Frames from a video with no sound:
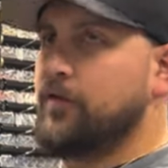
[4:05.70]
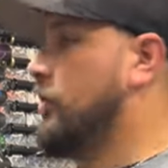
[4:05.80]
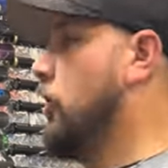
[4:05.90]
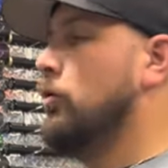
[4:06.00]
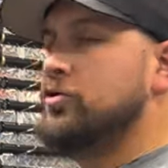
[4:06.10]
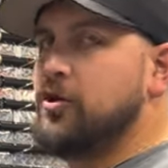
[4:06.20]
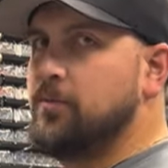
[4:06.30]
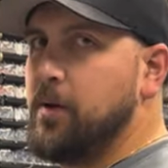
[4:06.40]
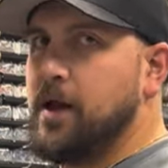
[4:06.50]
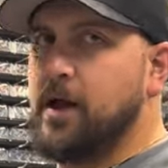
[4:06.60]
a coach's
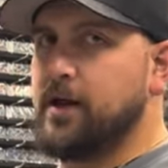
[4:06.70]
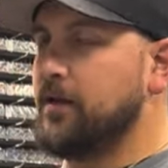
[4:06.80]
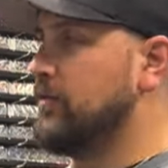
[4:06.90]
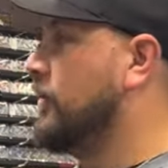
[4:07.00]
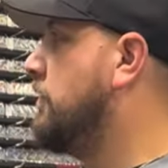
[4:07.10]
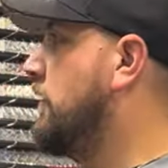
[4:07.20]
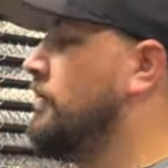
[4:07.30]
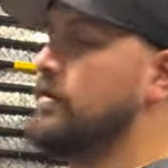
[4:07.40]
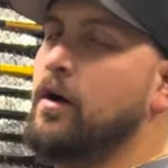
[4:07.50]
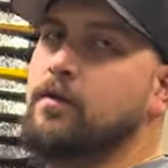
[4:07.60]
bag, as you can see,
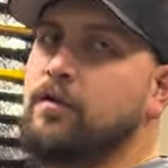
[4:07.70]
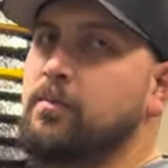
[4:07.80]
tons of